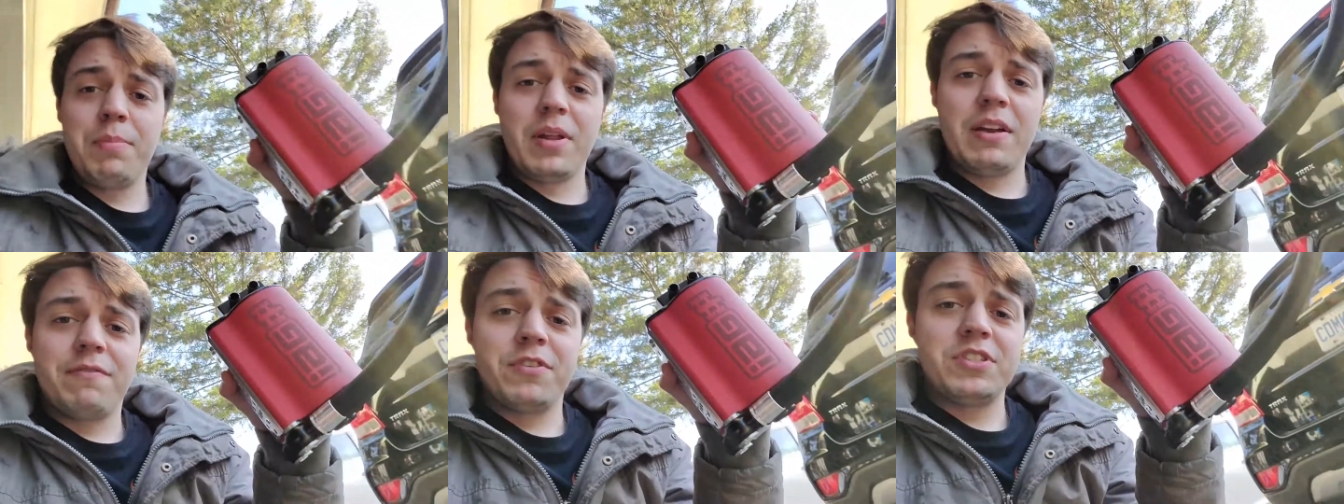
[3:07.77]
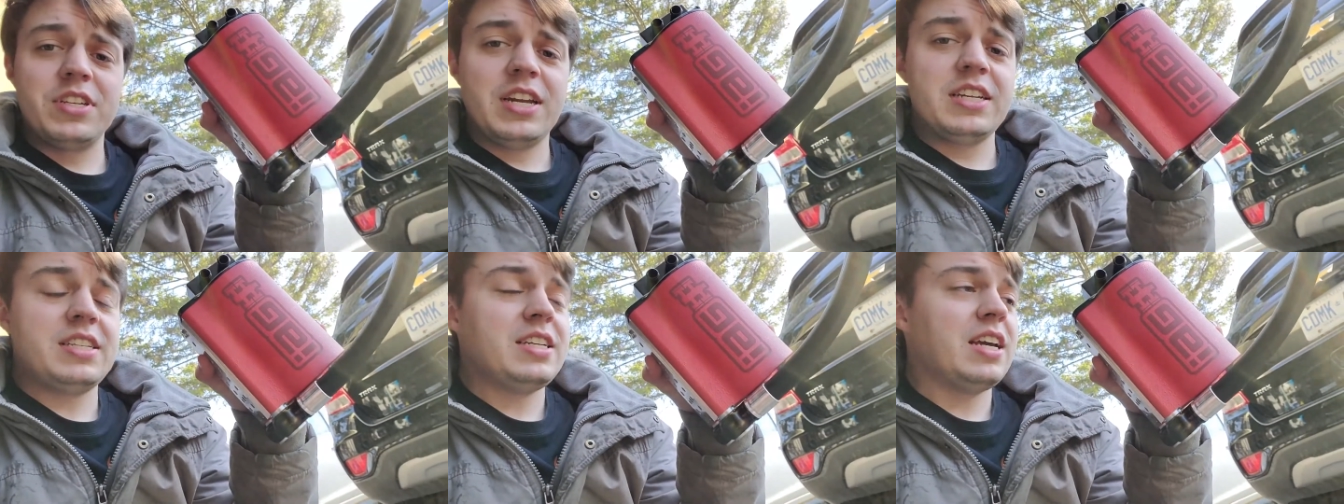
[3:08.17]
plan for
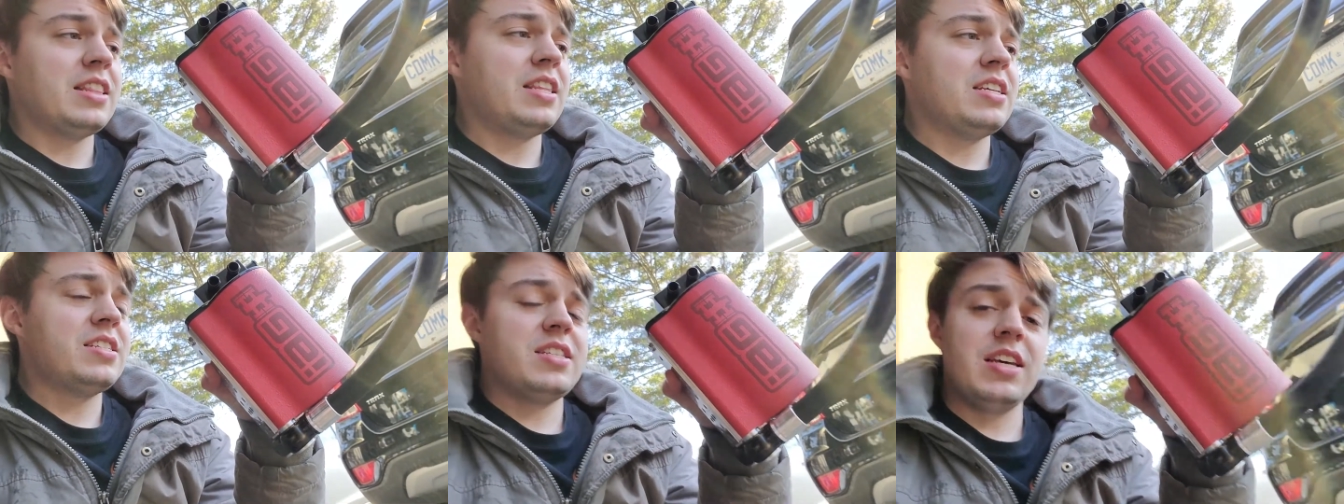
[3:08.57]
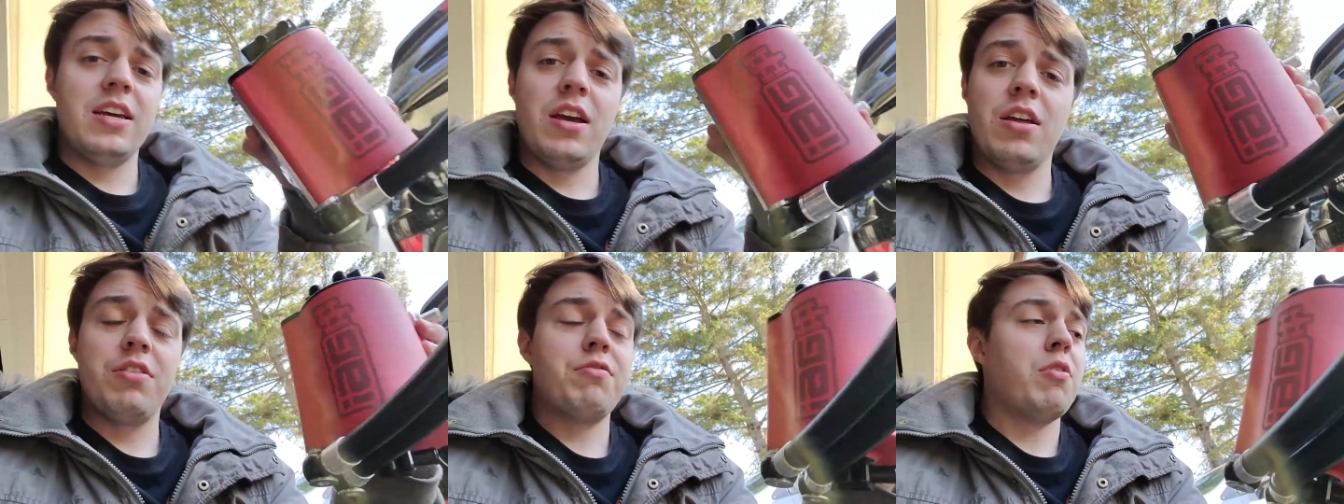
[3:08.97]
today is to get this
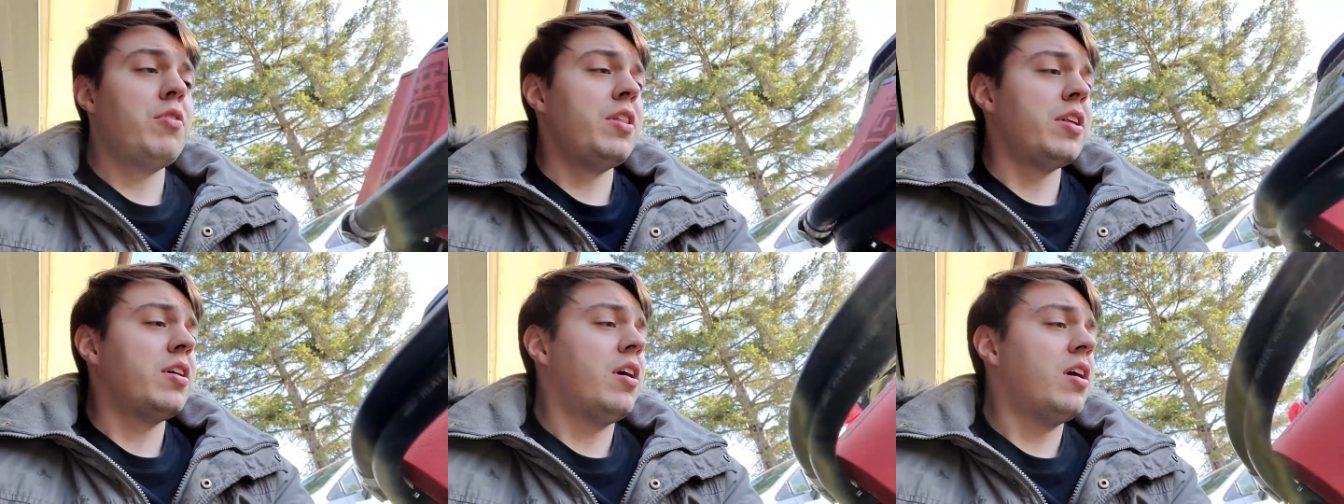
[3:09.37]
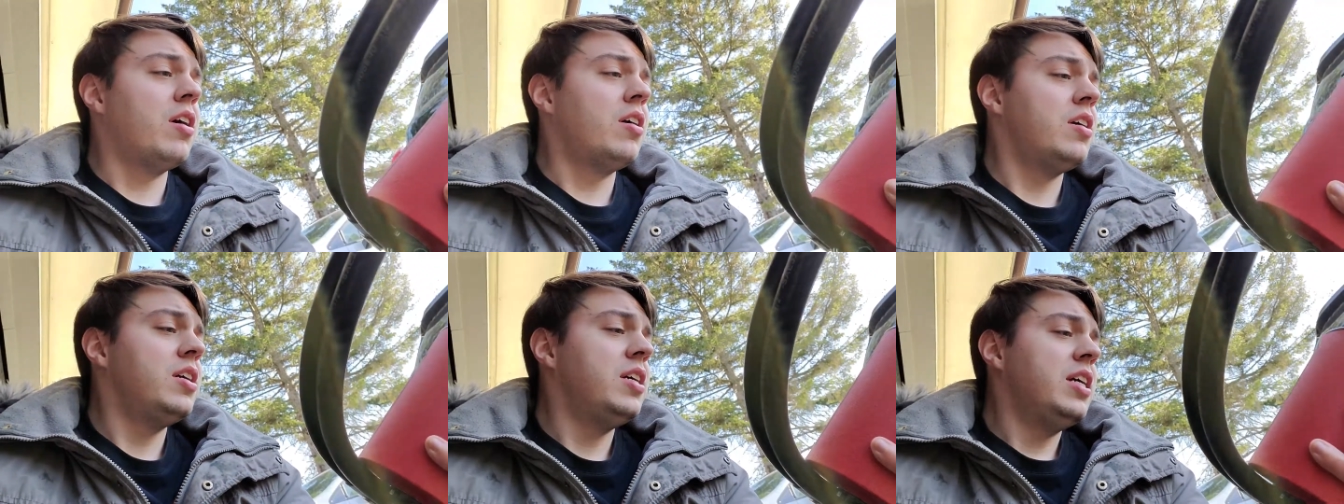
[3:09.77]
thing thrown in the
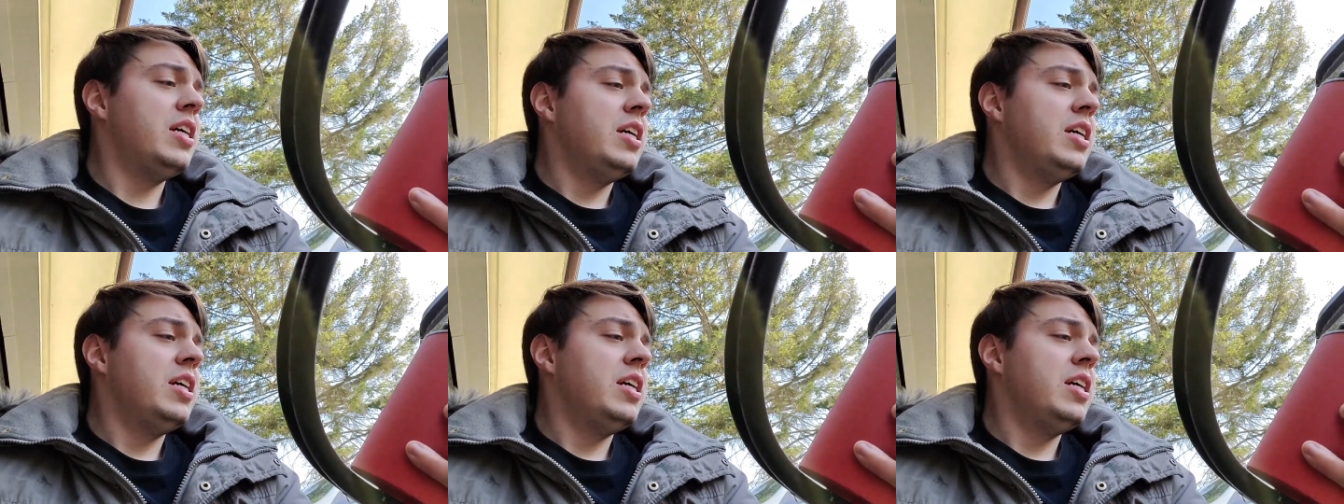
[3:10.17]
car,